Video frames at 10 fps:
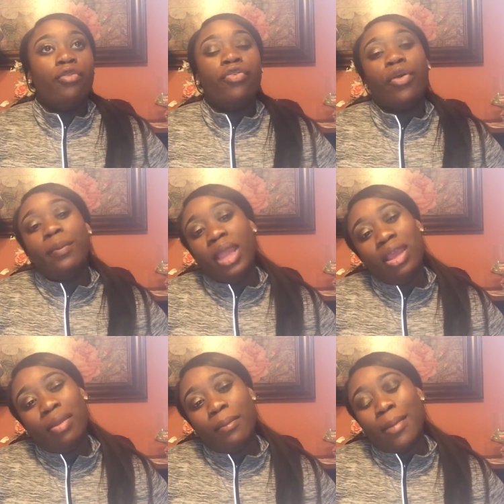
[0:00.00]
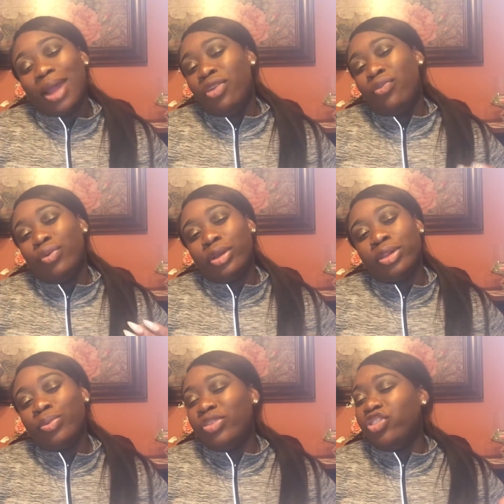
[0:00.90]
for me, my
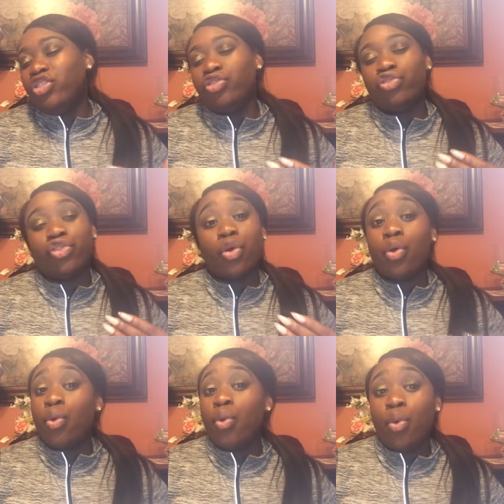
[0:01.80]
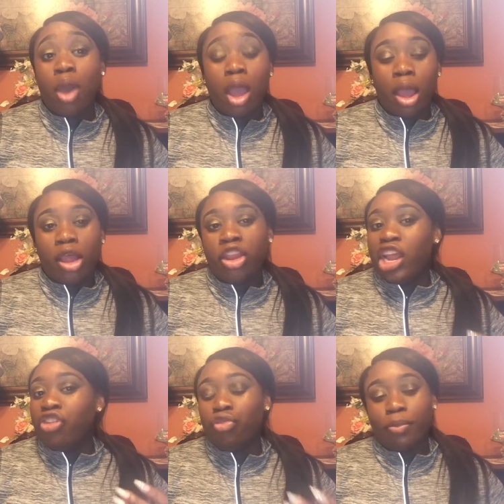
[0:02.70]
divorce was just so
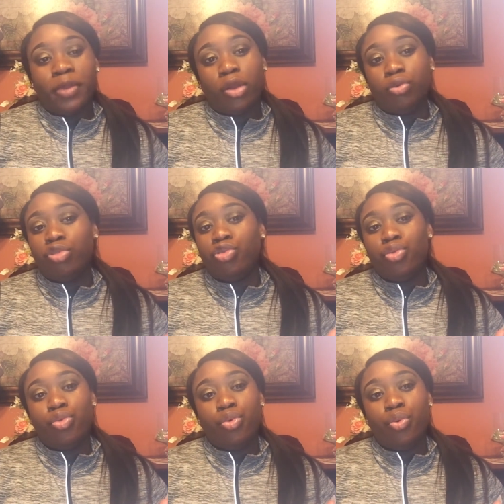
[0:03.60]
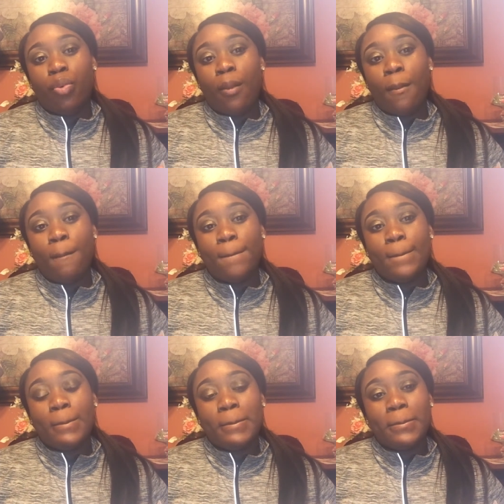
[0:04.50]
detrimental to
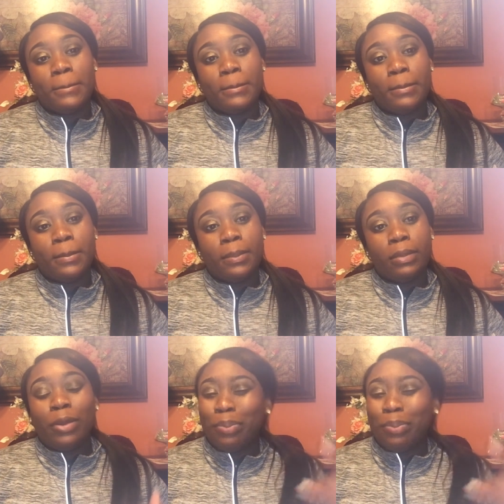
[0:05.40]
the